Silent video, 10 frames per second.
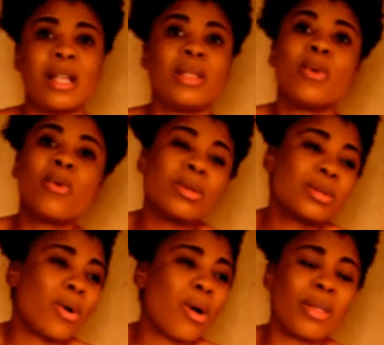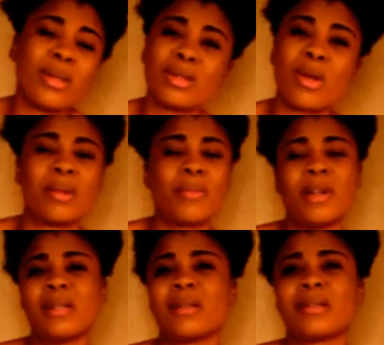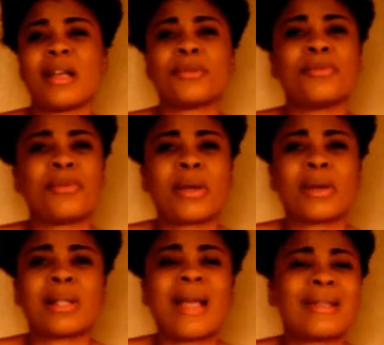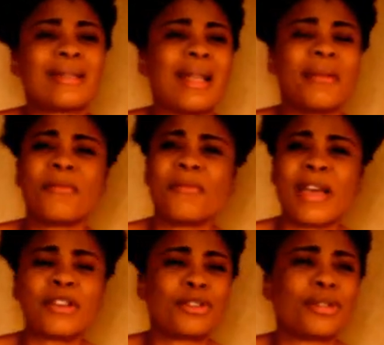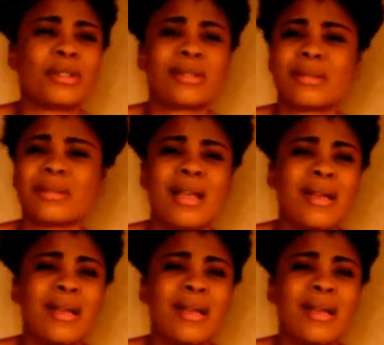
Don't go to all these other places that are not recognized, get infections,